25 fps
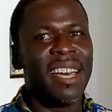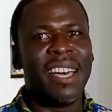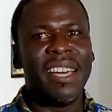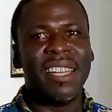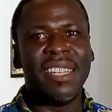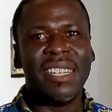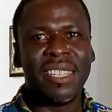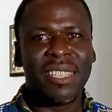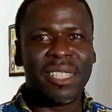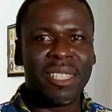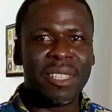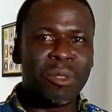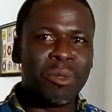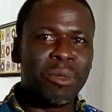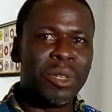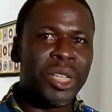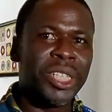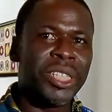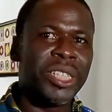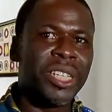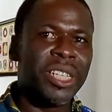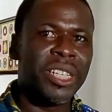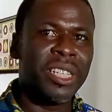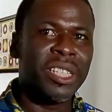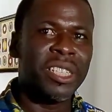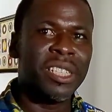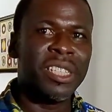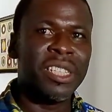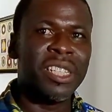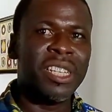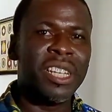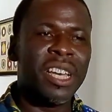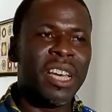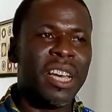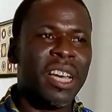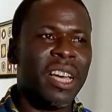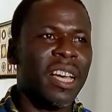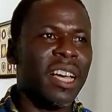the situation
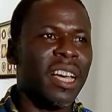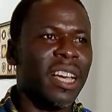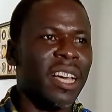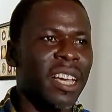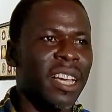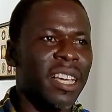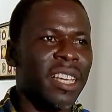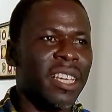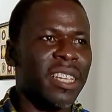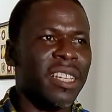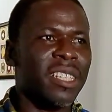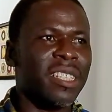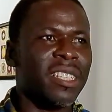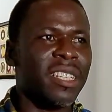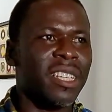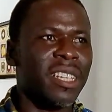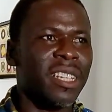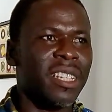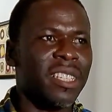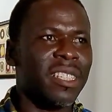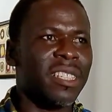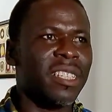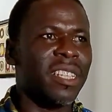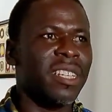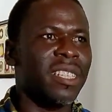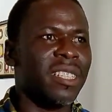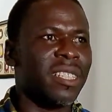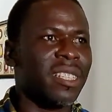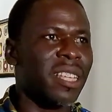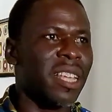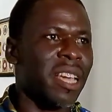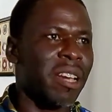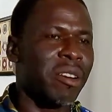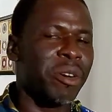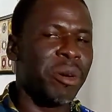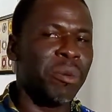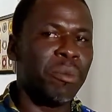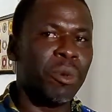is
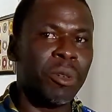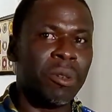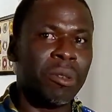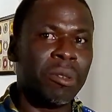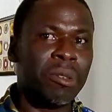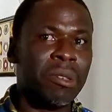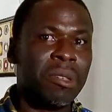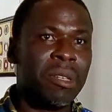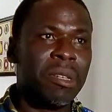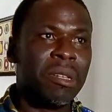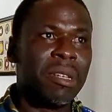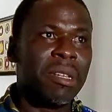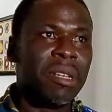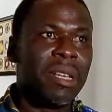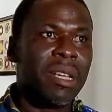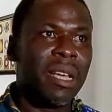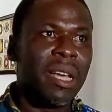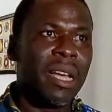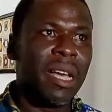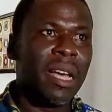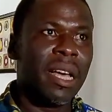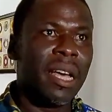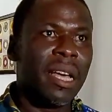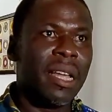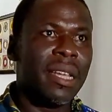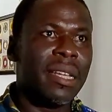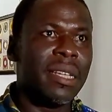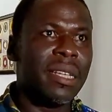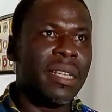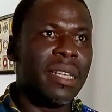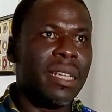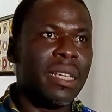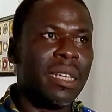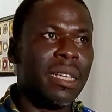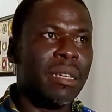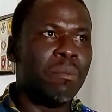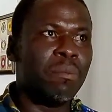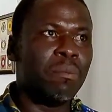terrible. And
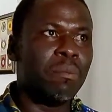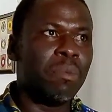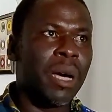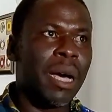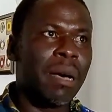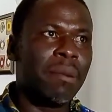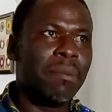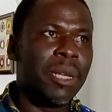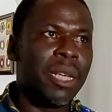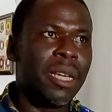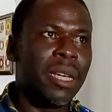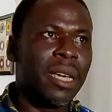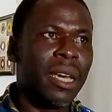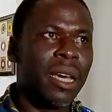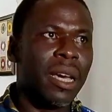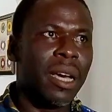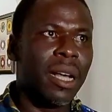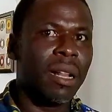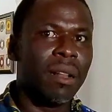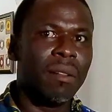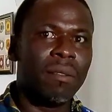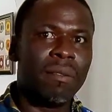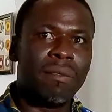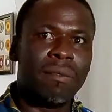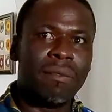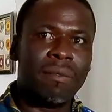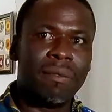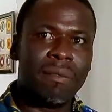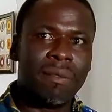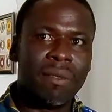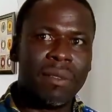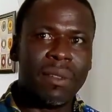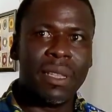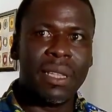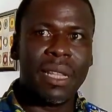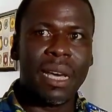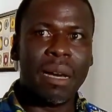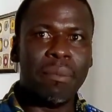the public health
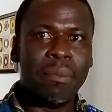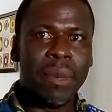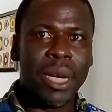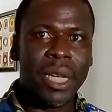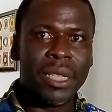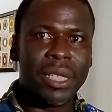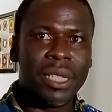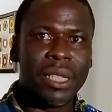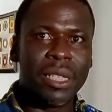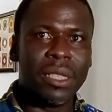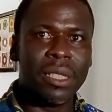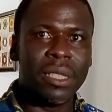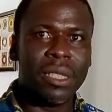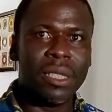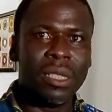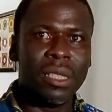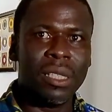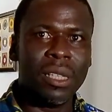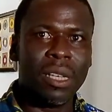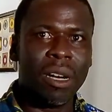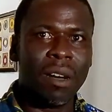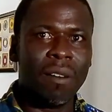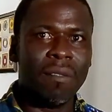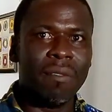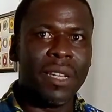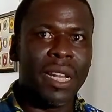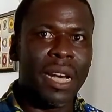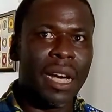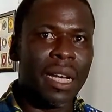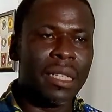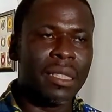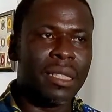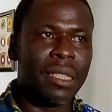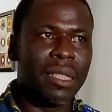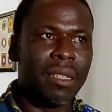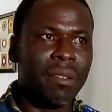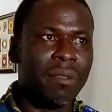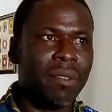dimension of
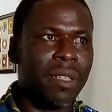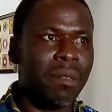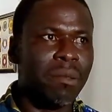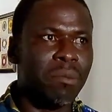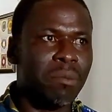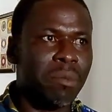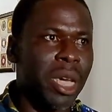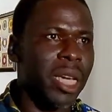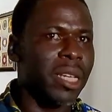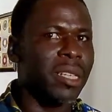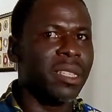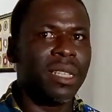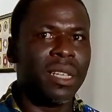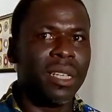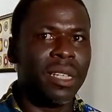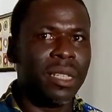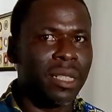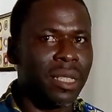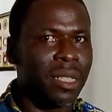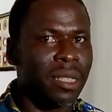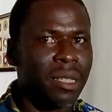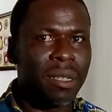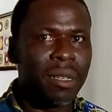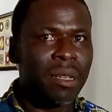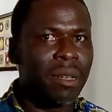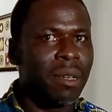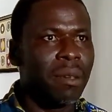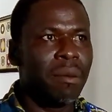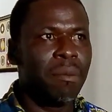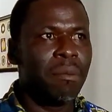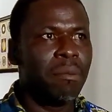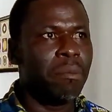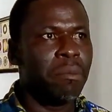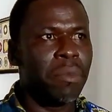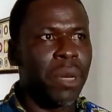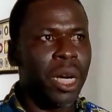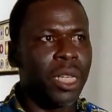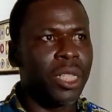that even makes it
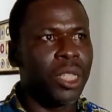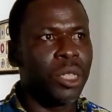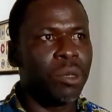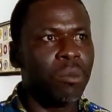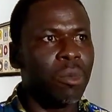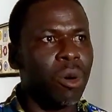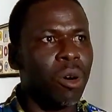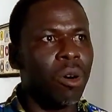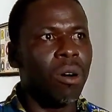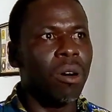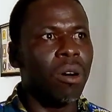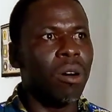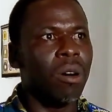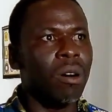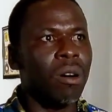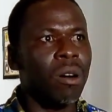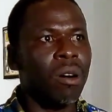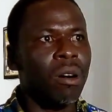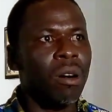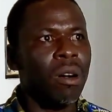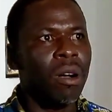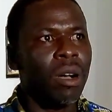much more